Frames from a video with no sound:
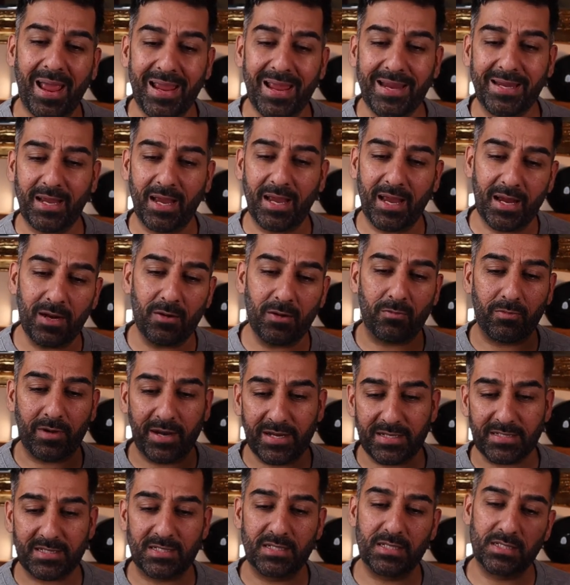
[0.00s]
AK
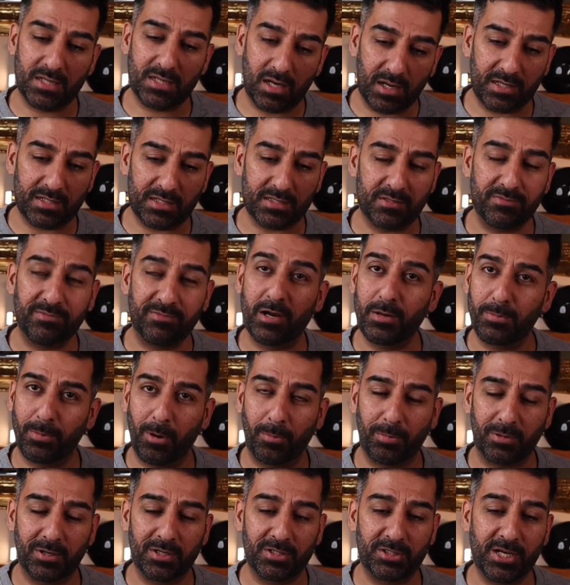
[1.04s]
Race Designs, a very
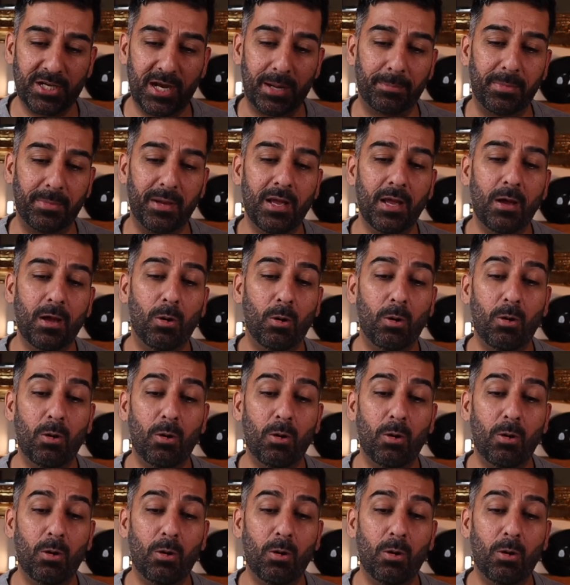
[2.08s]
popular chap.